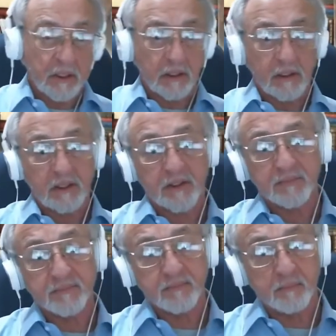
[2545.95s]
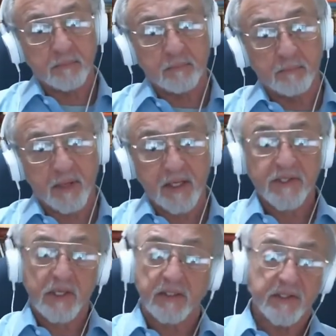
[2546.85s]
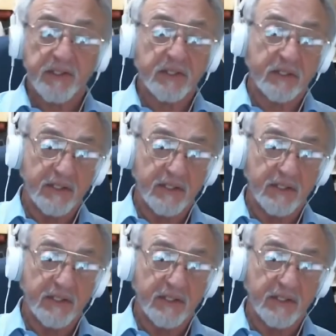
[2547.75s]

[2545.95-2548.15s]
um, based on this